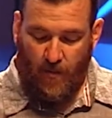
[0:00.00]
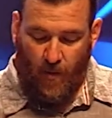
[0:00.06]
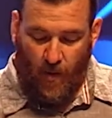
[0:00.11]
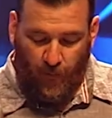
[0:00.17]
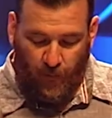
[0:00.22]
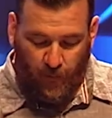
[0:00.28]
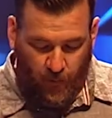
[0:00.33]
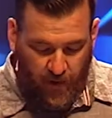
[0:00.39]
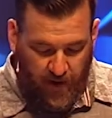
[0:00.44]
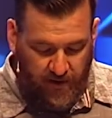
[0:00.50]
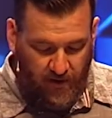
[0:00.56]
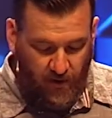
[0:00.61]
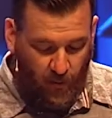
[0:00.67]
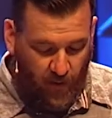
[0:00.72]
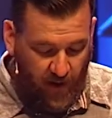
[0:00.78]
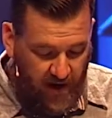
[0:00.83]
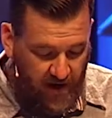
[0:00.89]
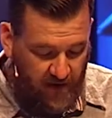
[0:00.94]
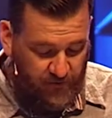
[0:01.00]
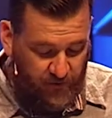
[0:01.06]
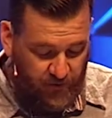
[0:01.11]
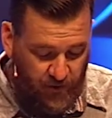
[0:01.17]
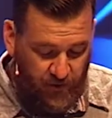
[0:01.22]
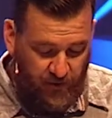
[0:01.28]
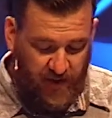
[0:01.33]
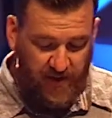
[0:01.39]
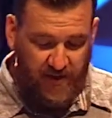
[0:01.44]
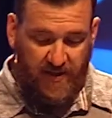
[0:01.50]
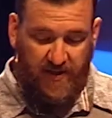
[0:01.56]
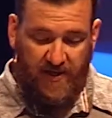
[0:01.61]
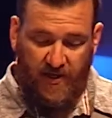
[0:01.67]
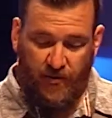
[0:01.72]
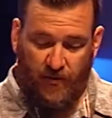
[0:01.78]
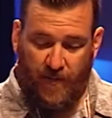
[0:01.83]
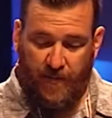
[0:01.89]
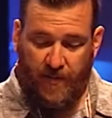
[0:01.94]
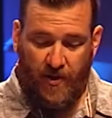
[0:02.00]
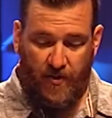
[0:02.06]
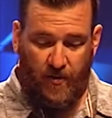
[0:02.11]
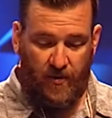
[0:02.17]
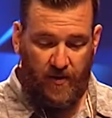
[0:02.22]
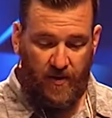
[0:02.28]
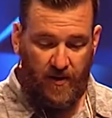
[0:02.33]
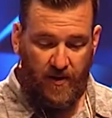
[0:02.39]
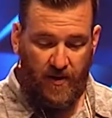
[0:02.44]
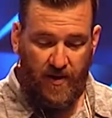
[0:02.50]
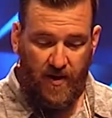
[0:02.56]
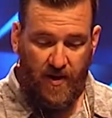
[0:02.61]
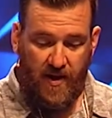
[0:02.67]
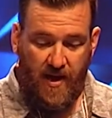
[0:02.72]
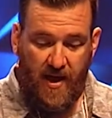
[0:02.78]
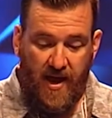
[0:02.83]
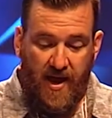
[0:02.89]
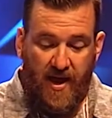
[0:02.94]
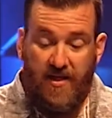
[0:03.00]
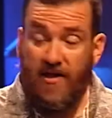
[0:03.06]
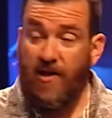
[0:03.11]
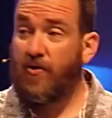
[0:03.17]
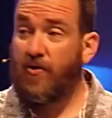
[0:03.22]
will bring the way of truth into disrepute. In their